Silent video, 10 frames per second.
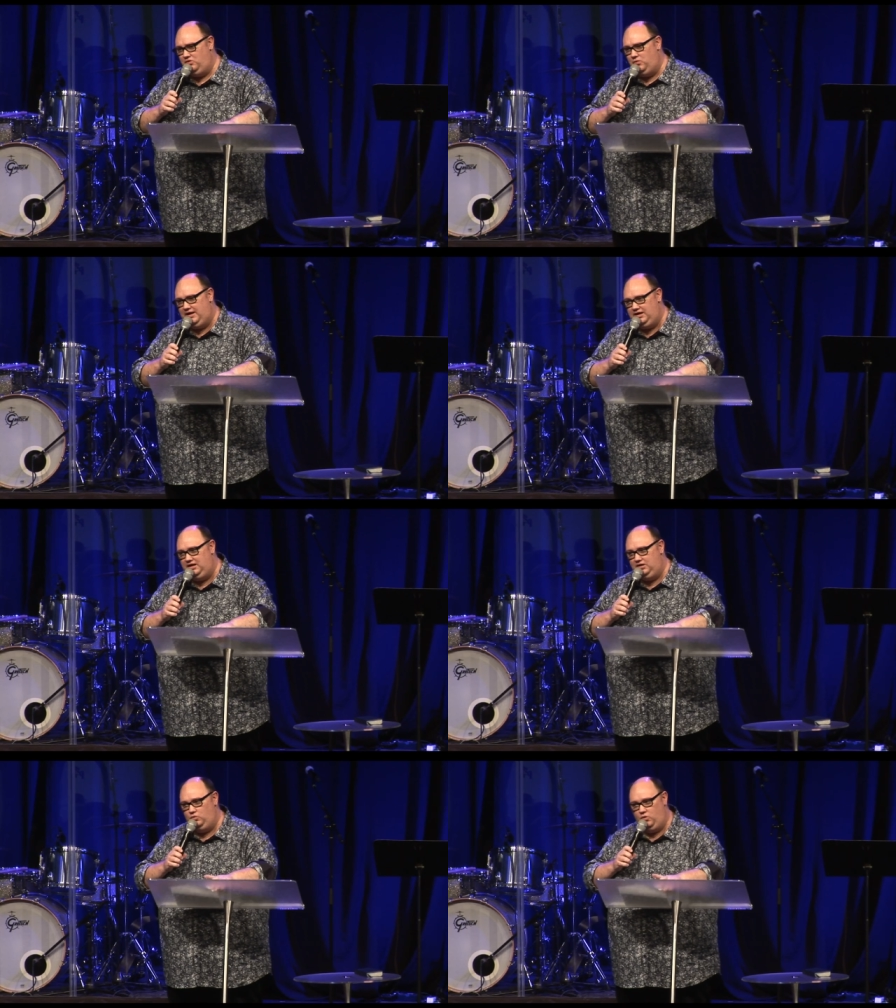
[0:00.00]
the way
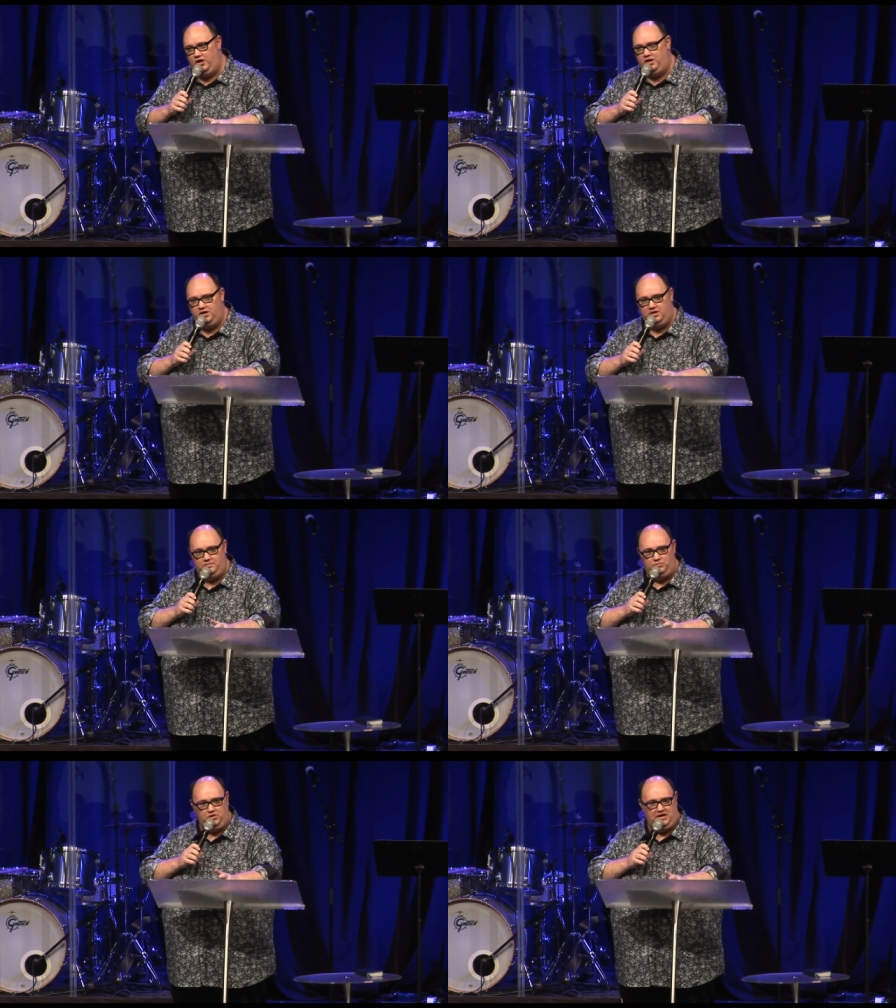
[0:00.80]
he worded it
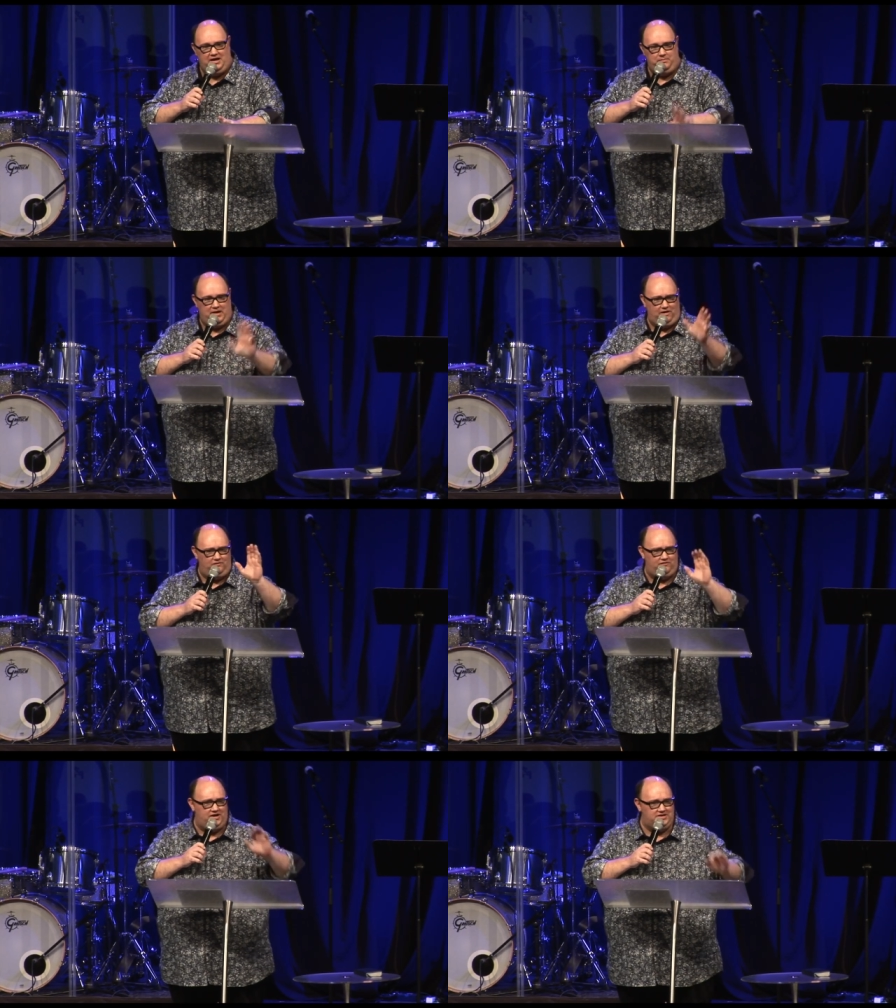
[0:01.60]
and put it up,
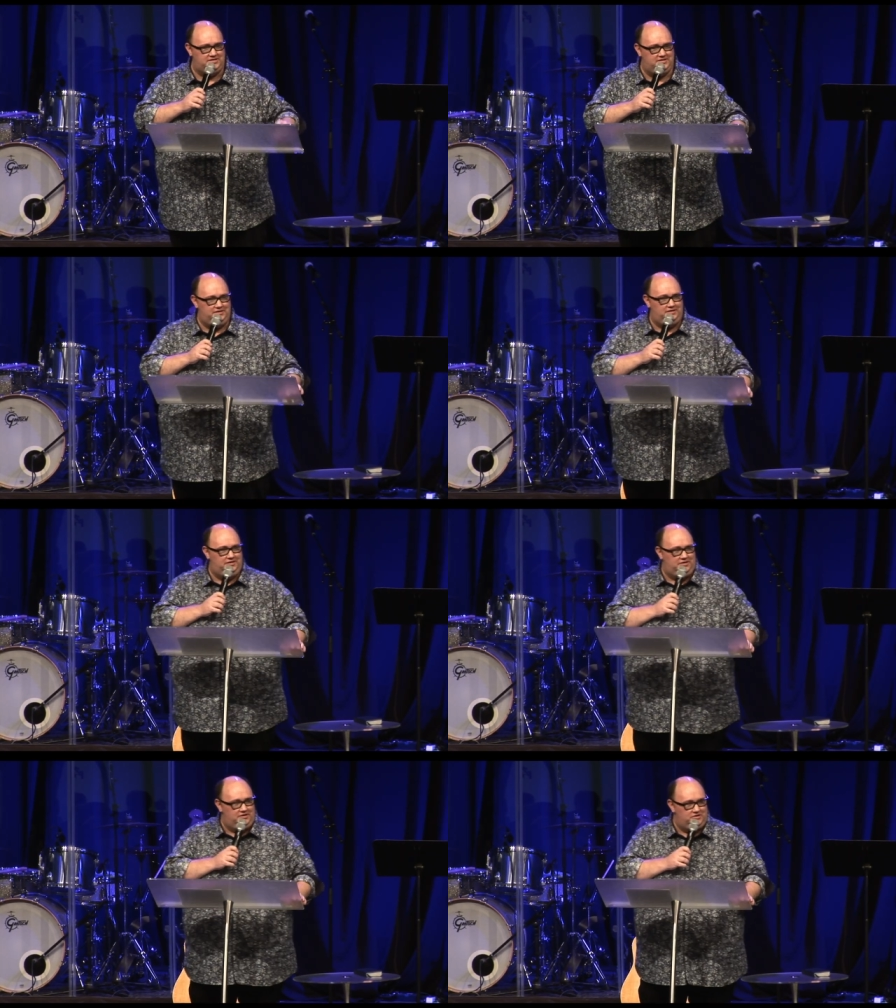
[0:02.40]
paraphrased
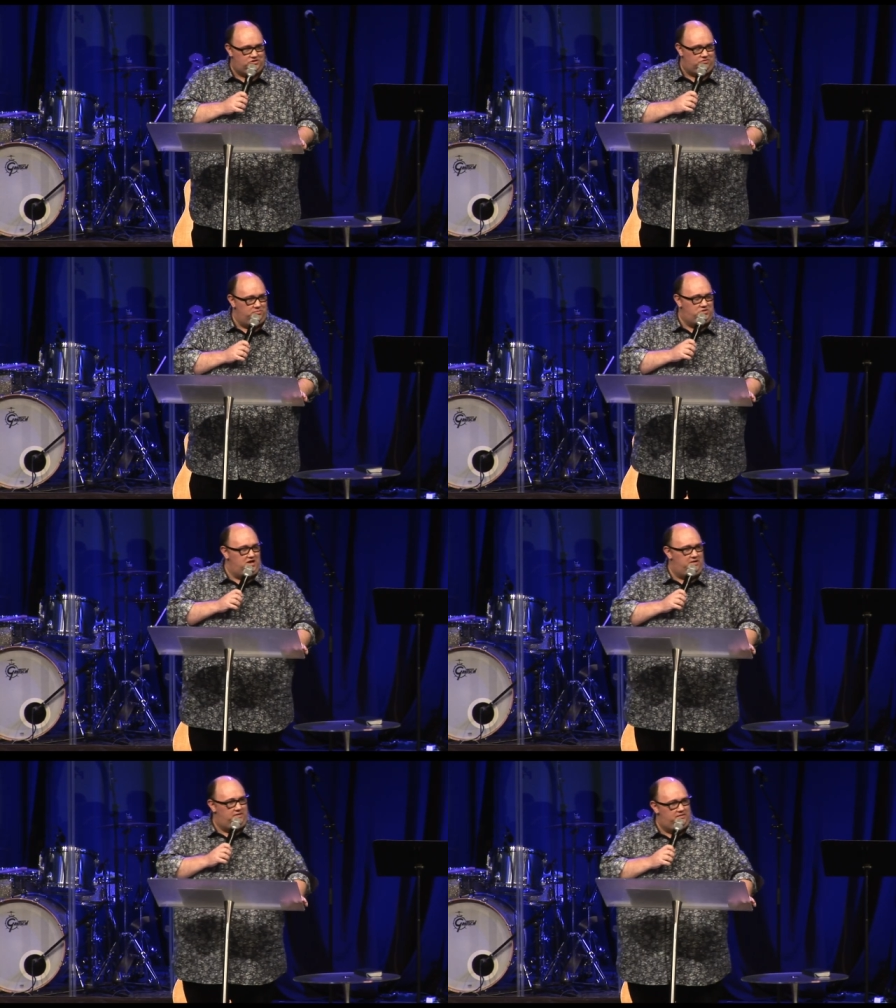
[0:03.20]

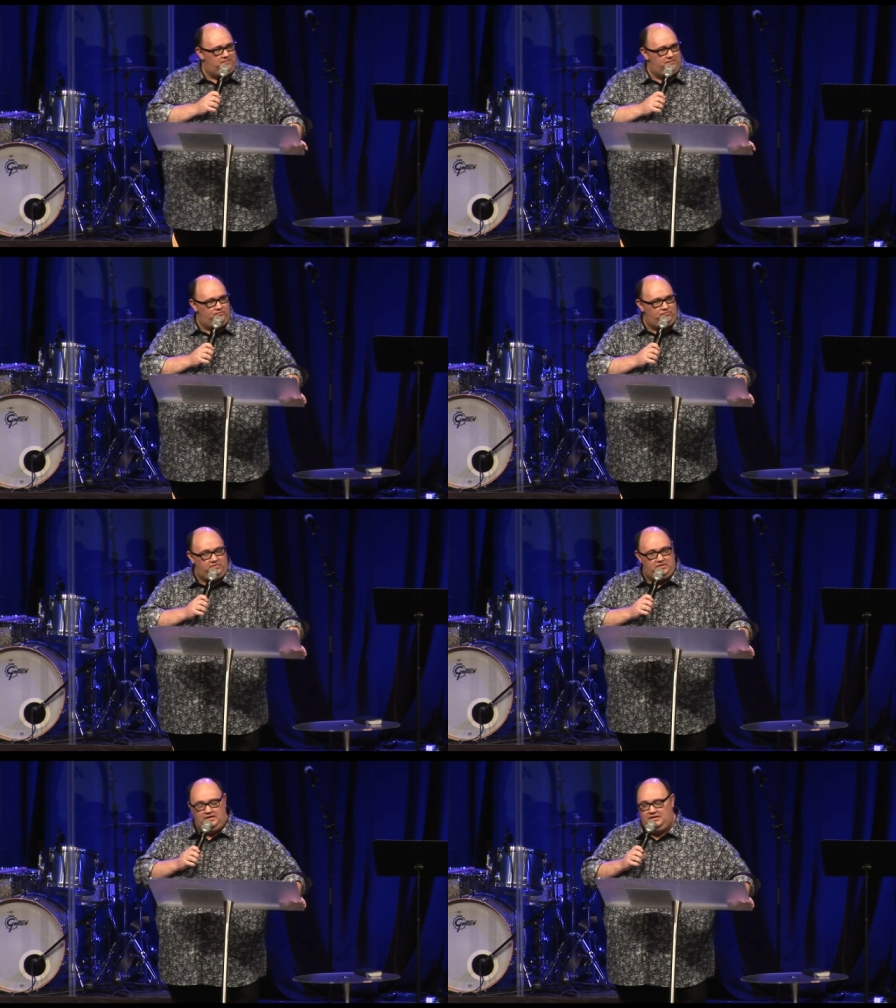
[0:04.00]
scripture.
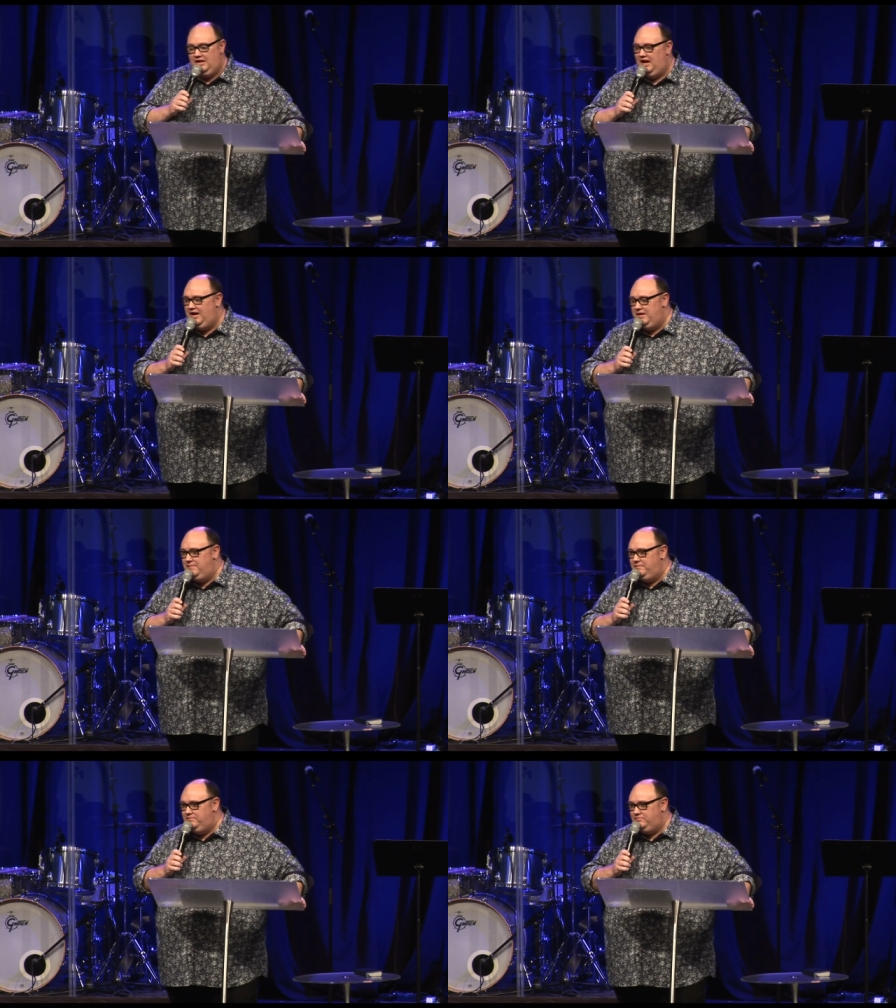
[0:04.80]

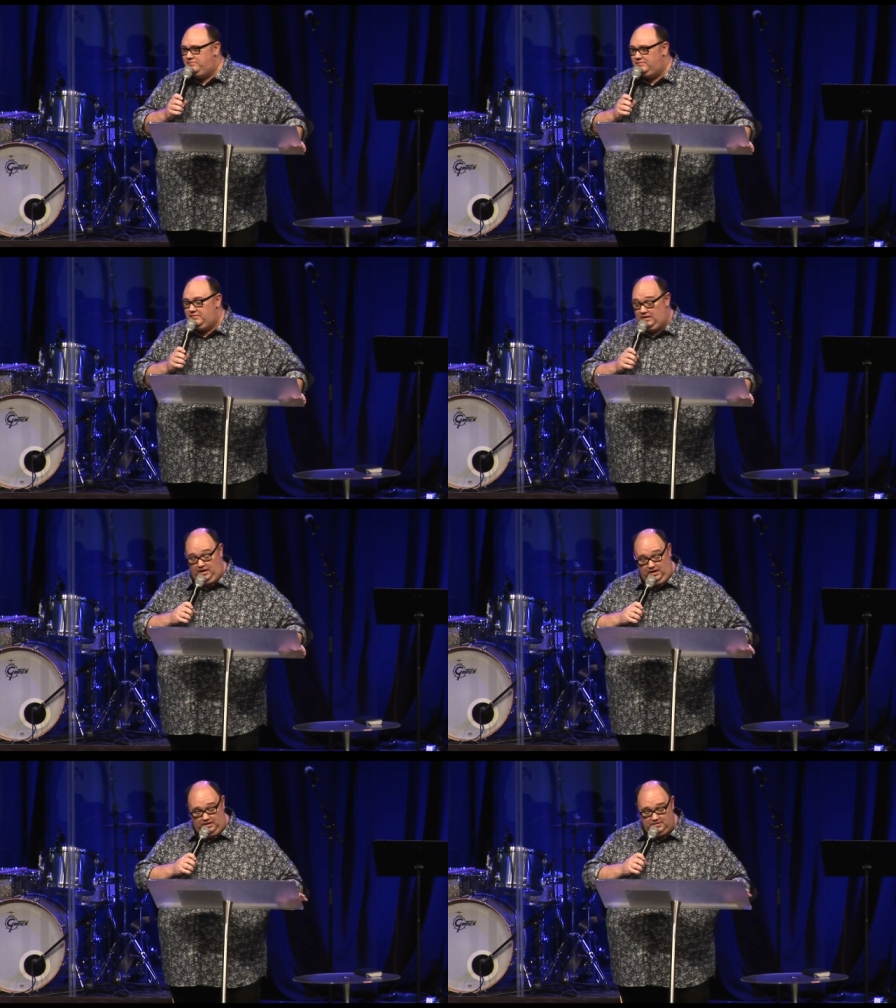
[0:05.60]
Um,
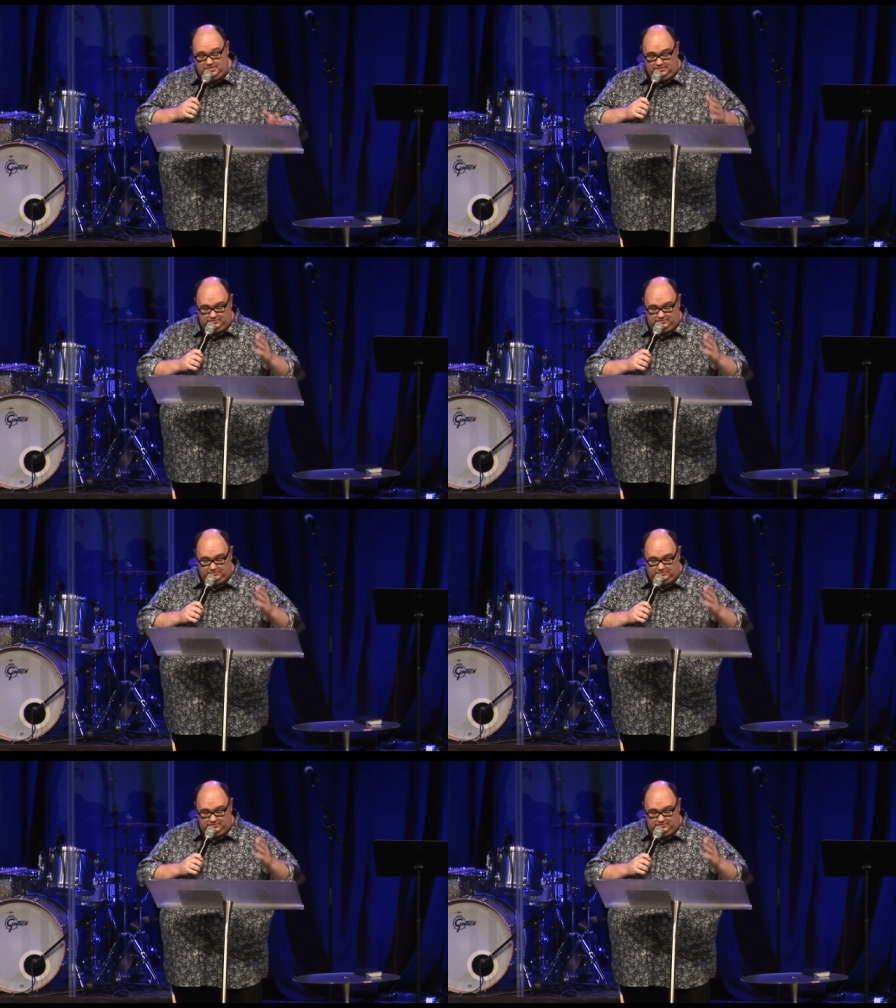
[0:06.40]
and